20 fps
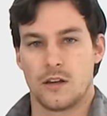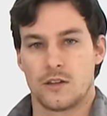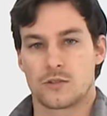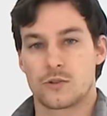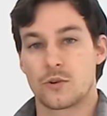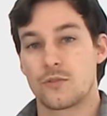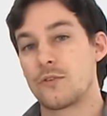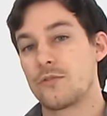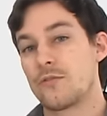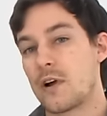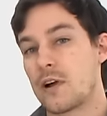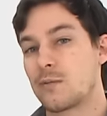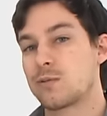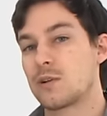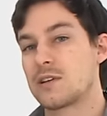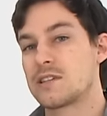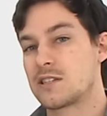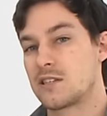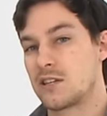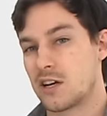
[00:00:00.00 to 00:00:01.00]
So if your
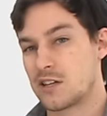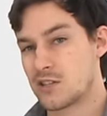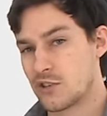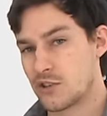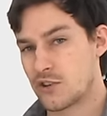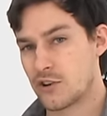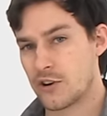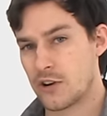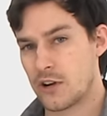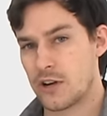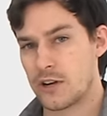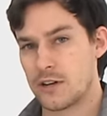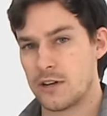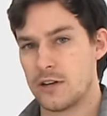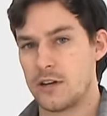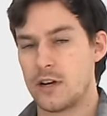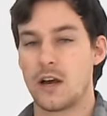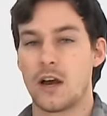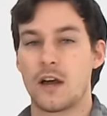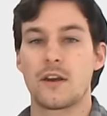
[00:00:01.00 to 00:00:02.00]
fireplace doesn't turn on,
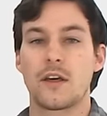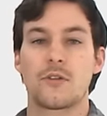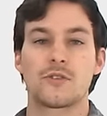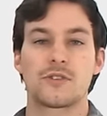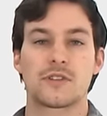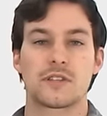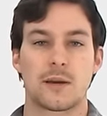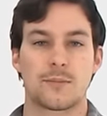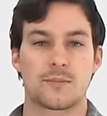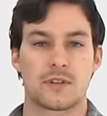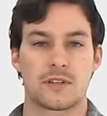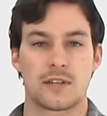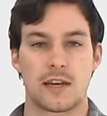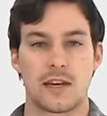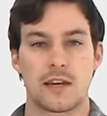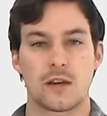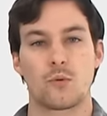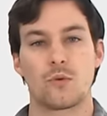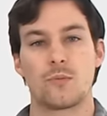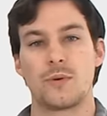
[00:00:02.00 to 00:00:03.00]
another step to
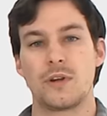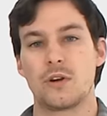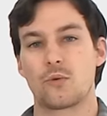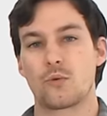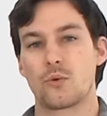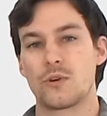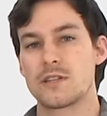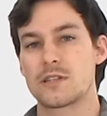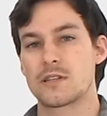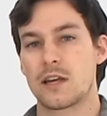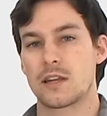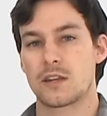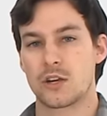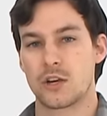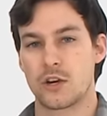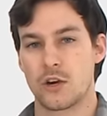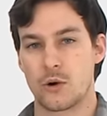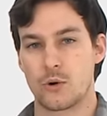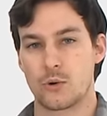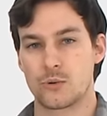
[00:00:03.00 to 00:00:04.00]
take would be to reset the
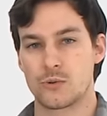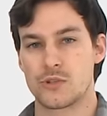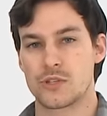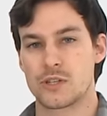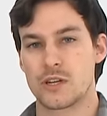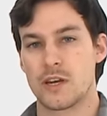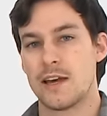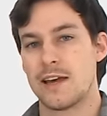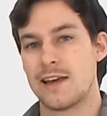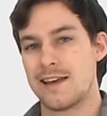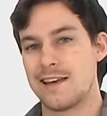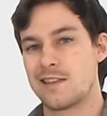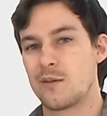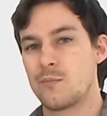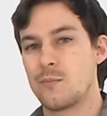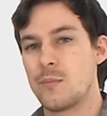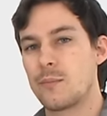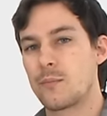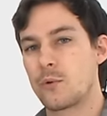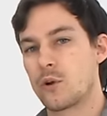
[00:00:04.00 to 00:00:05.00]
codes in the
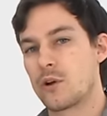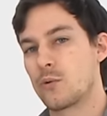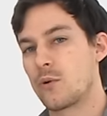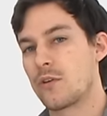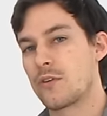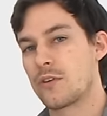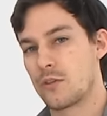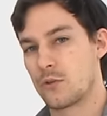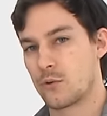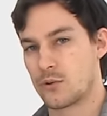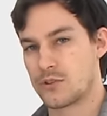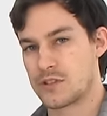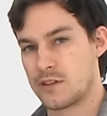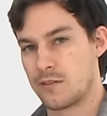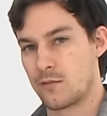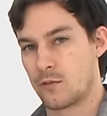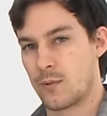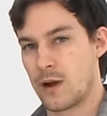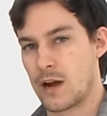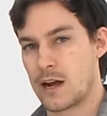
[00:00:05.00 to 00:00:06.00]
memory within the
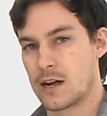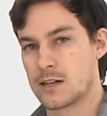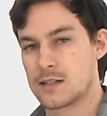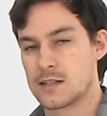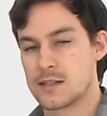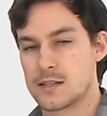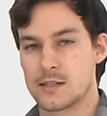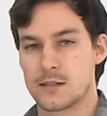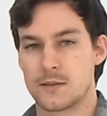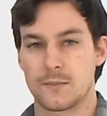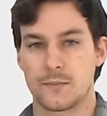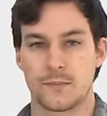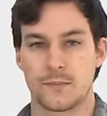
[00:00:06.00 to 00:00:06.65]
receiver box.